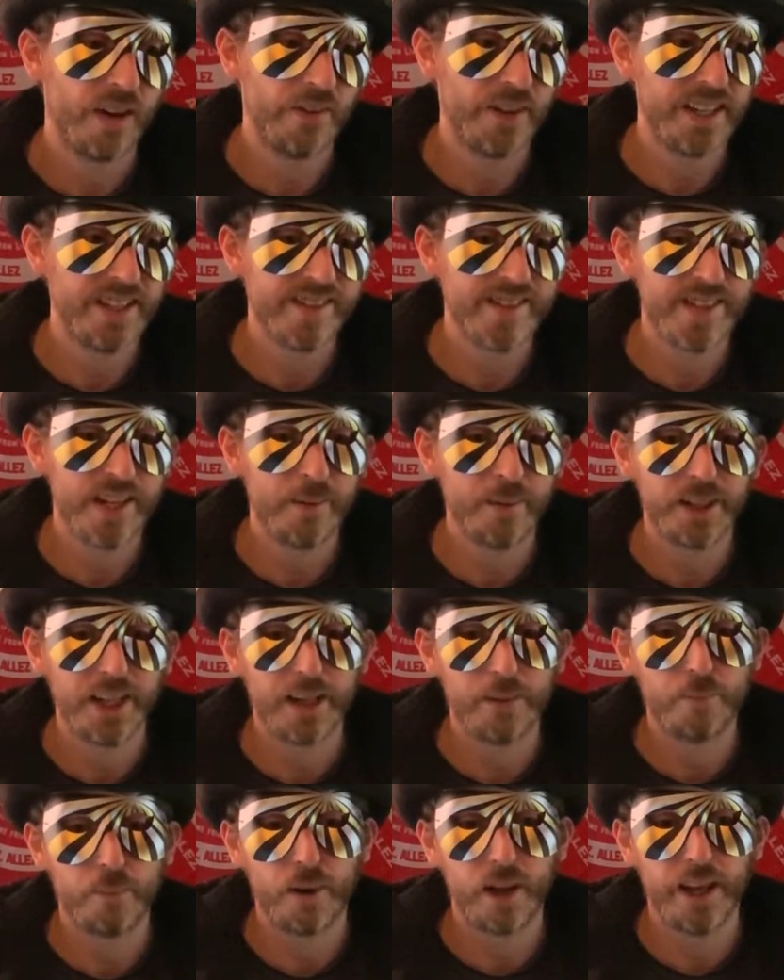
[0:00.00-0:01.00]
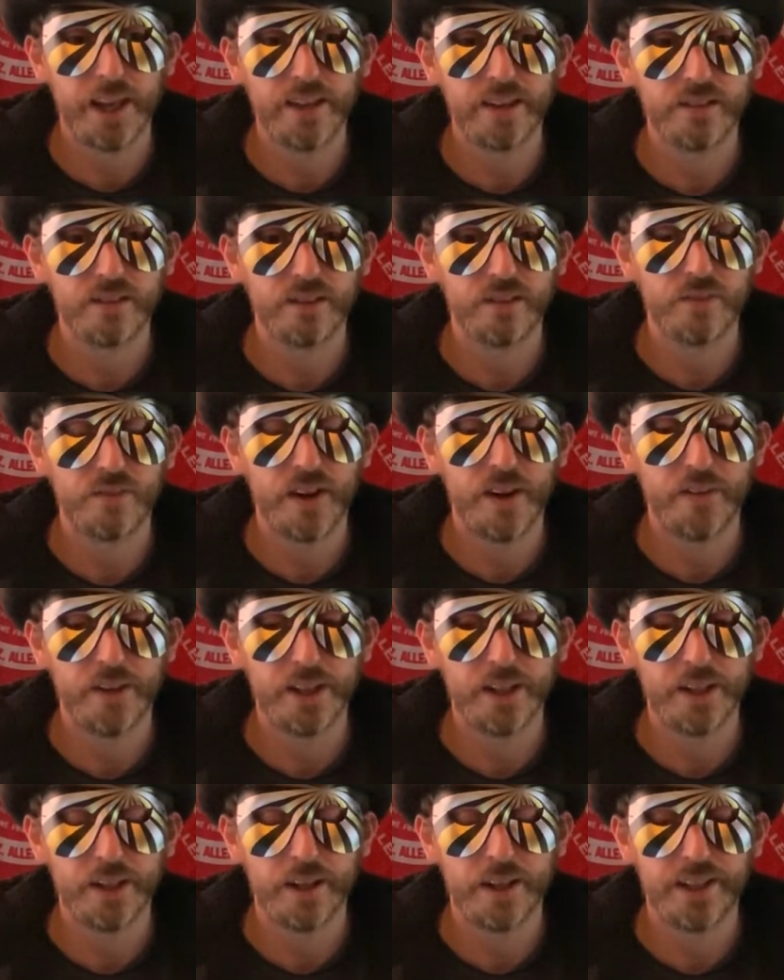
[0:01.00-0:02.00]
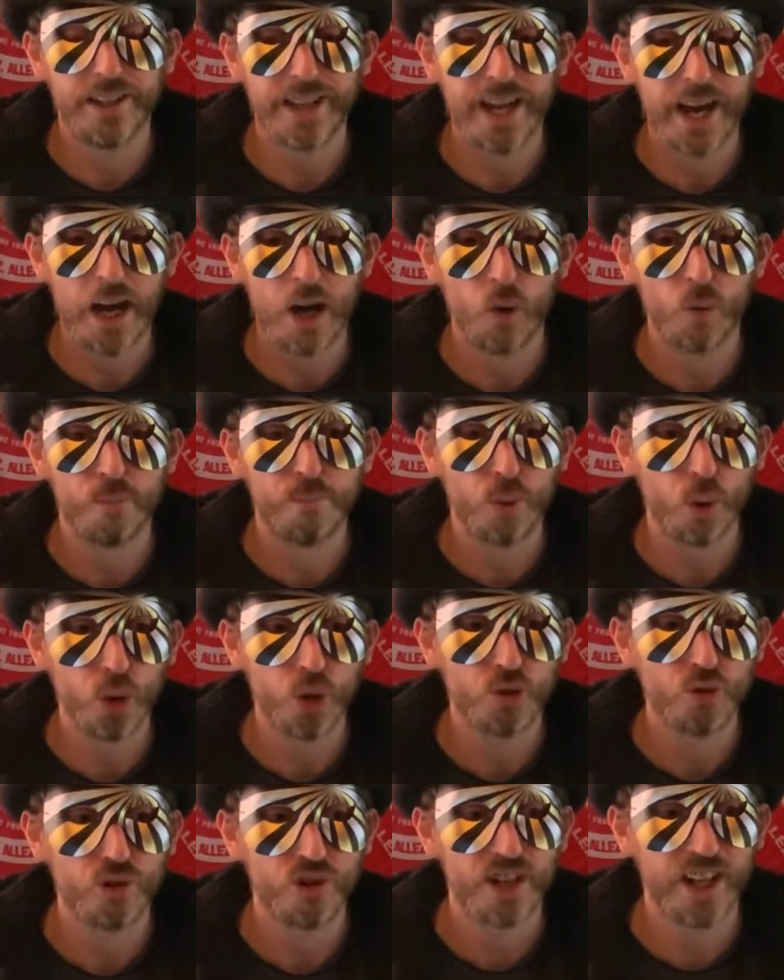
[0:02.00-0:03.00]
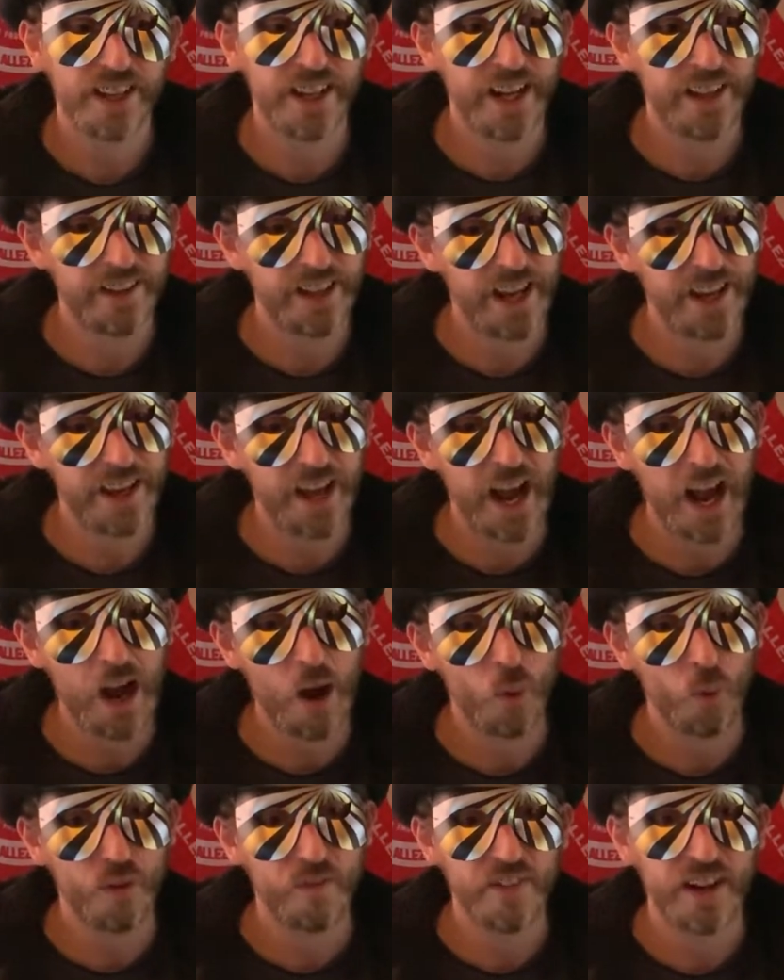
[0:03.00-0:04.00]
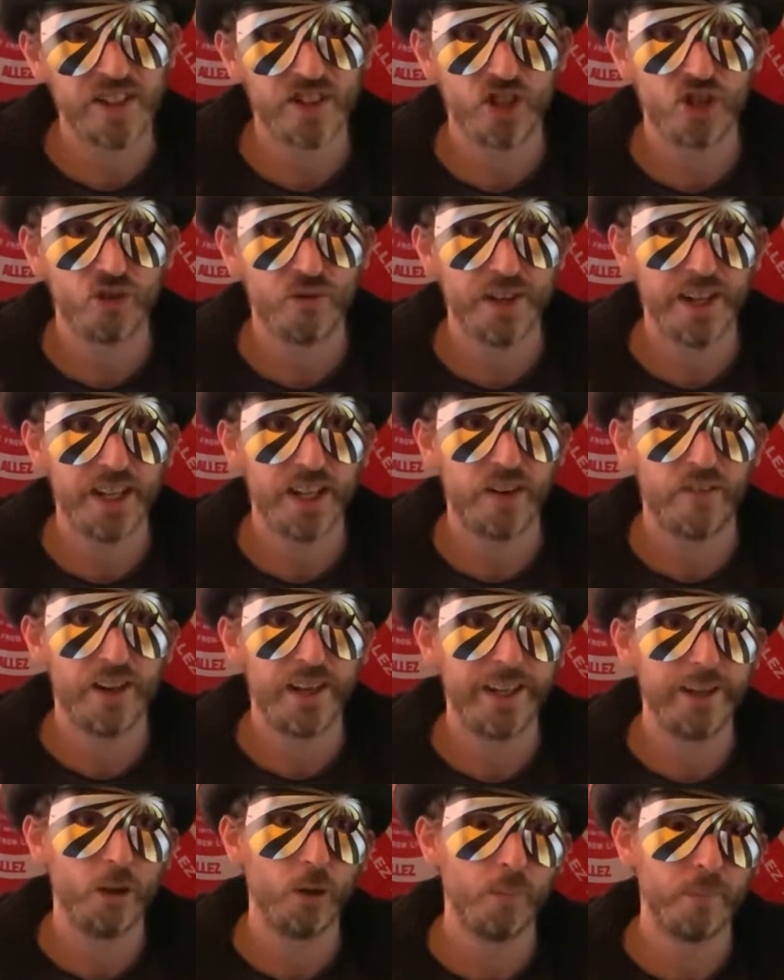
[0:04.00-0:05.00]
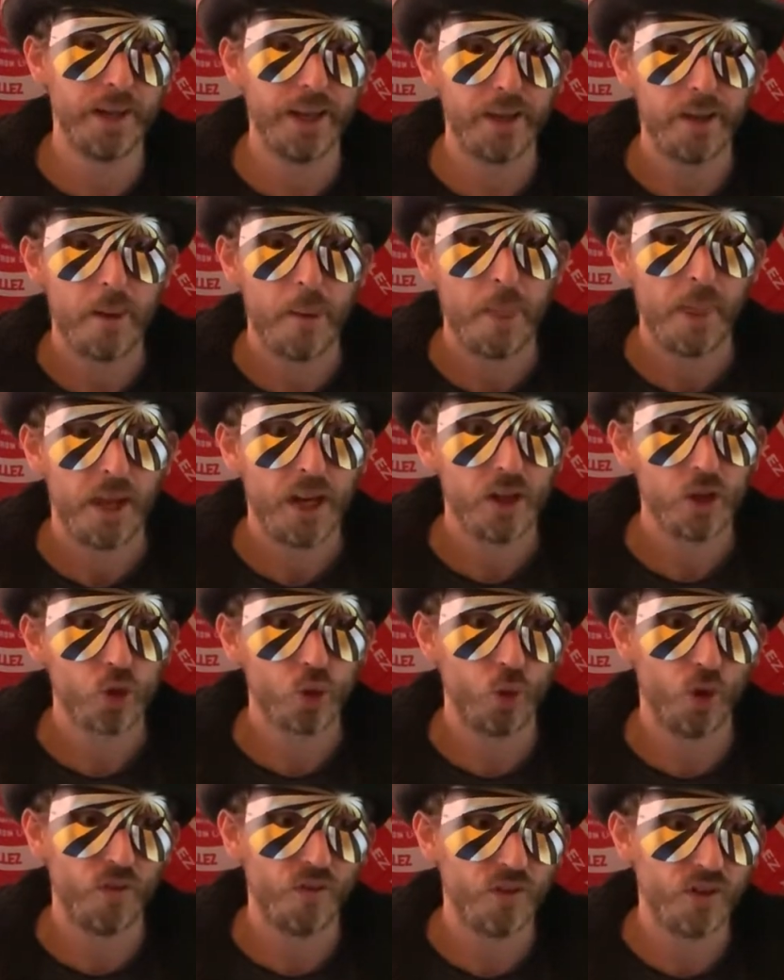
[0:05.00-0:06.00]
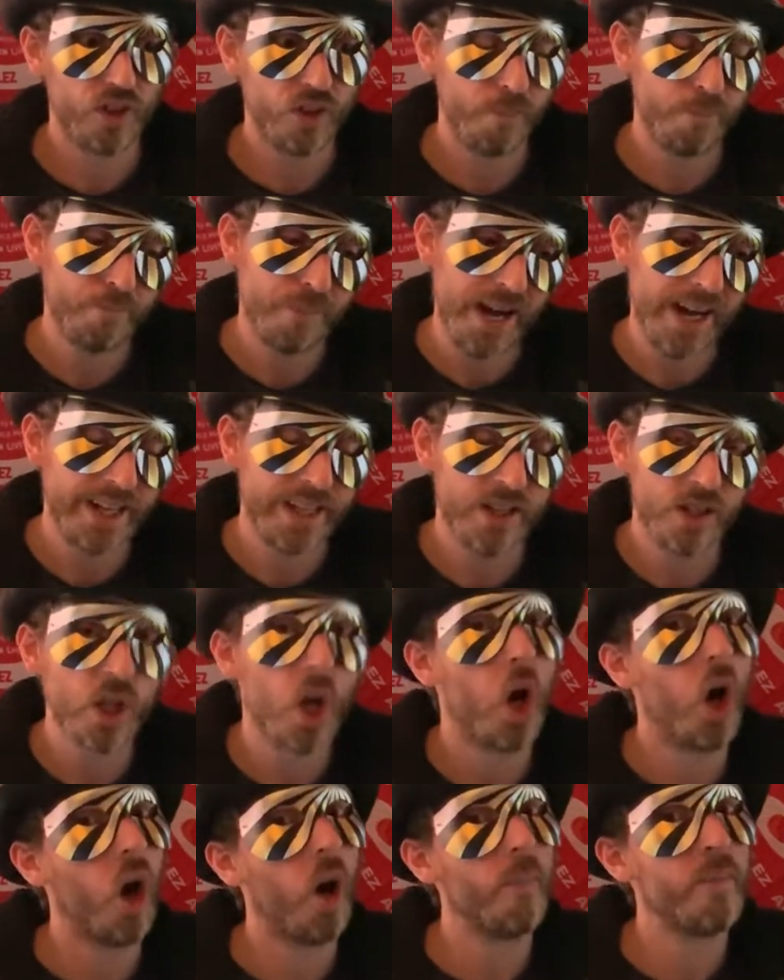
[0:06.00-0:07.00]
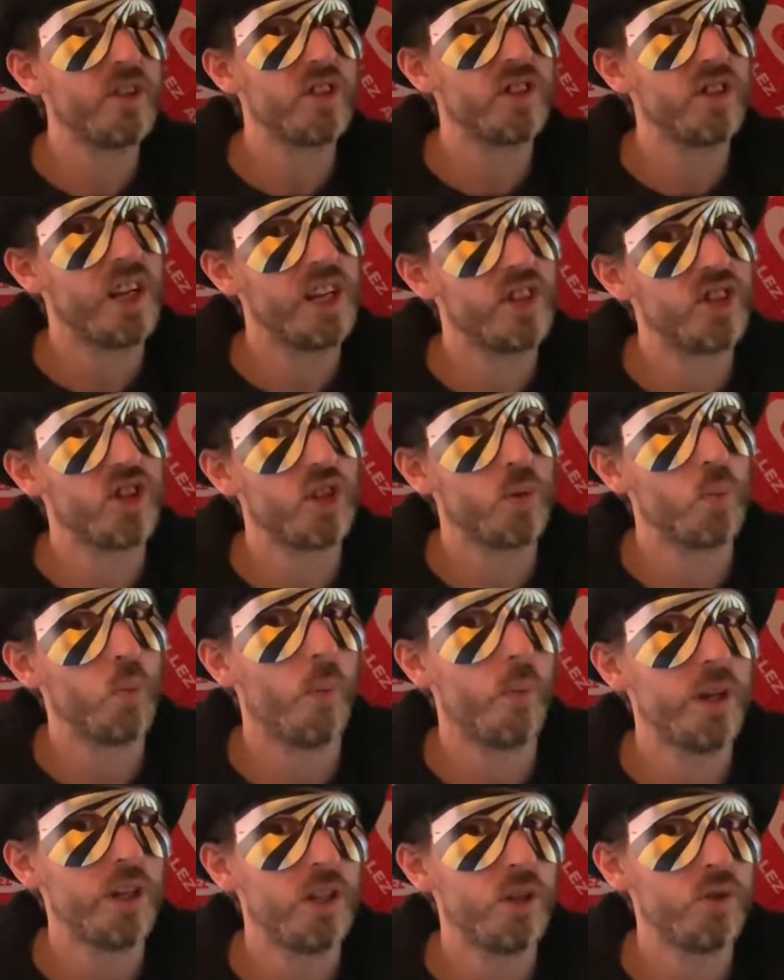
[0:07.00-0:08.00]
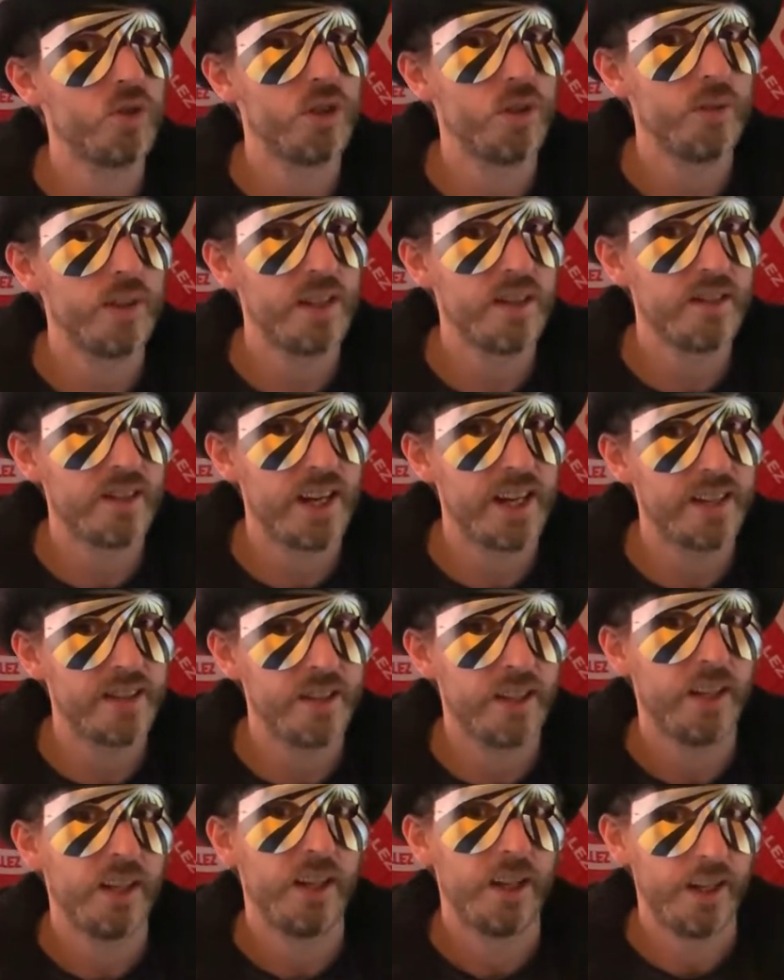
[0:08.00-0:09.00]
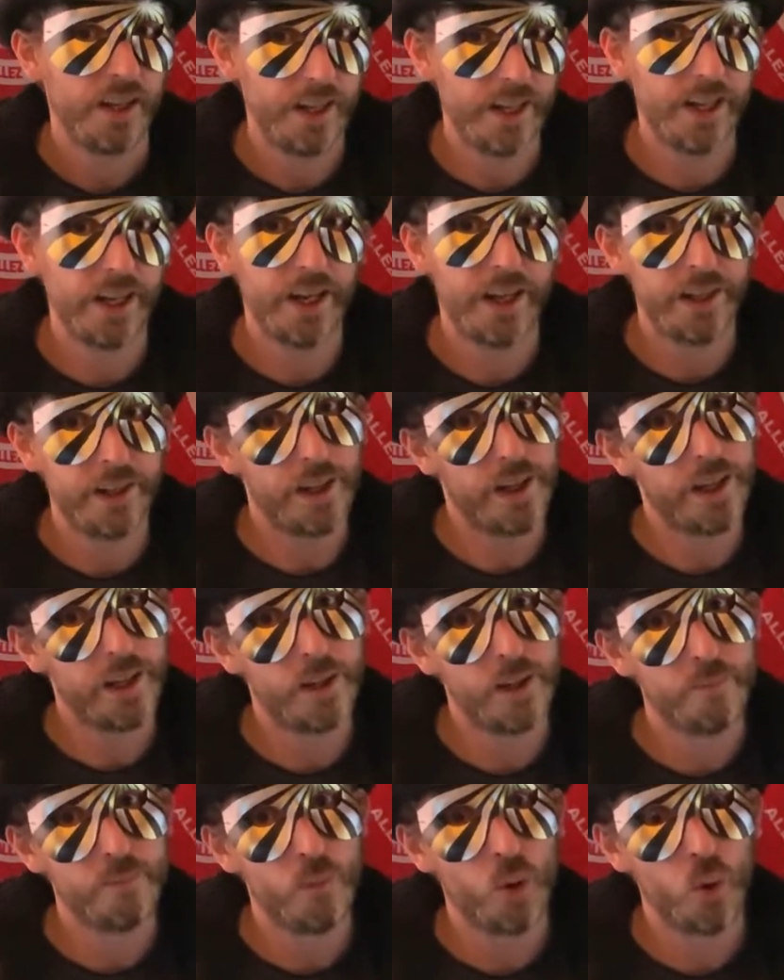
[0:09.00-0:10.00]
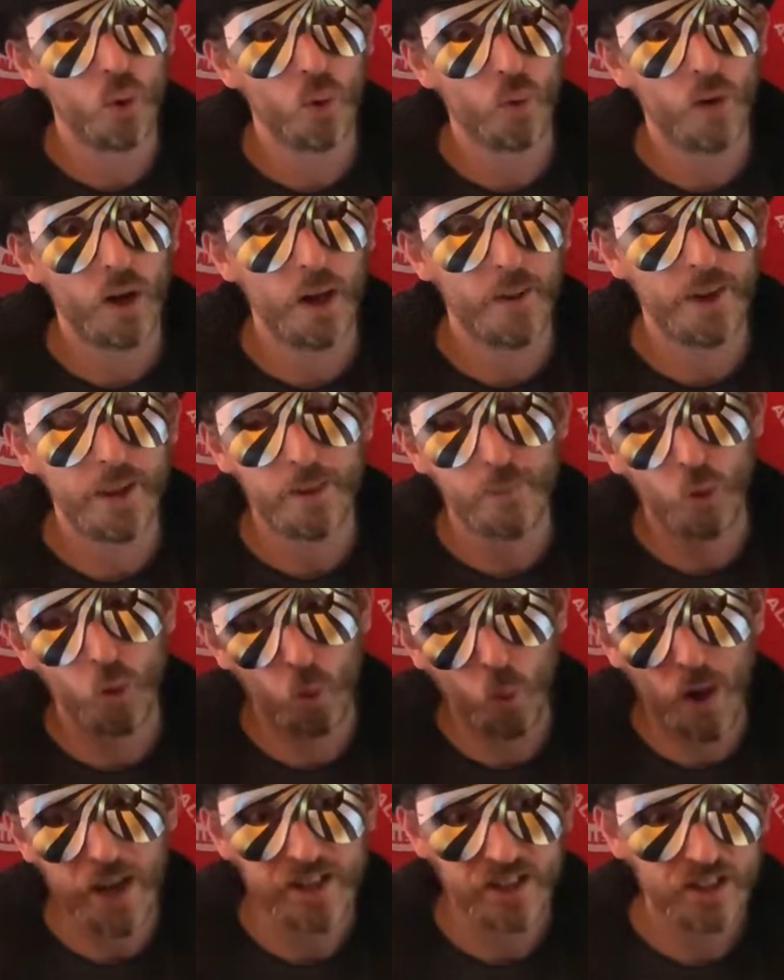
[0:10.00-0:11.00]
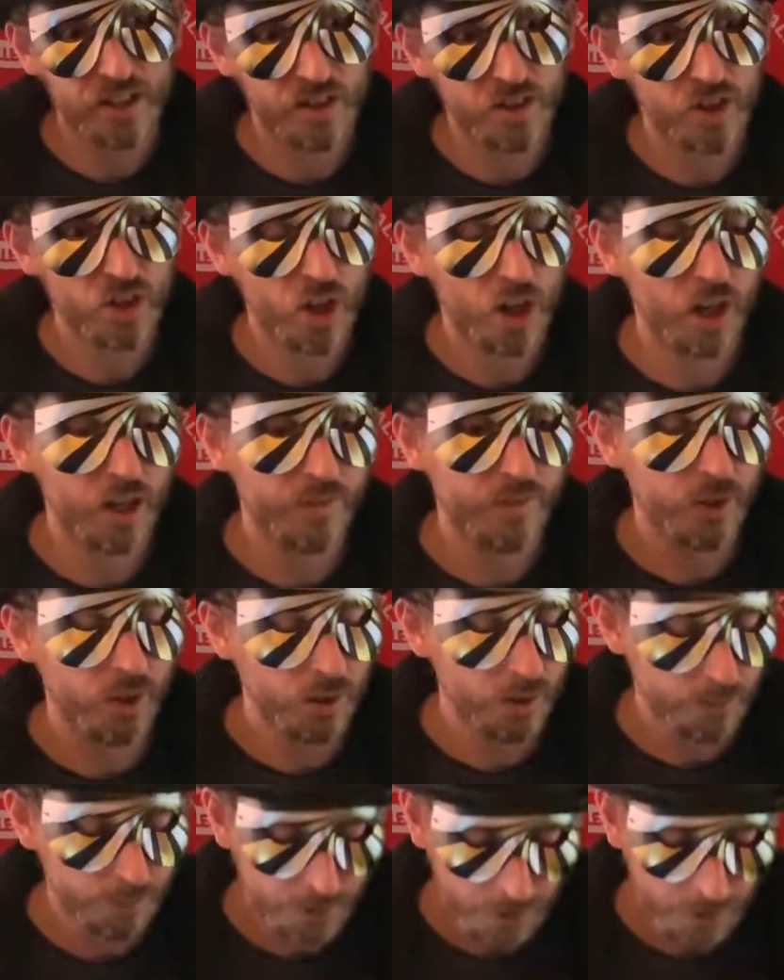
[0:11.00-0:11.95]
very intimidating place. It's very loud, boisterous, and how the fans are treated are a little bit sort of back in time as to what we're used to these days in the more western side of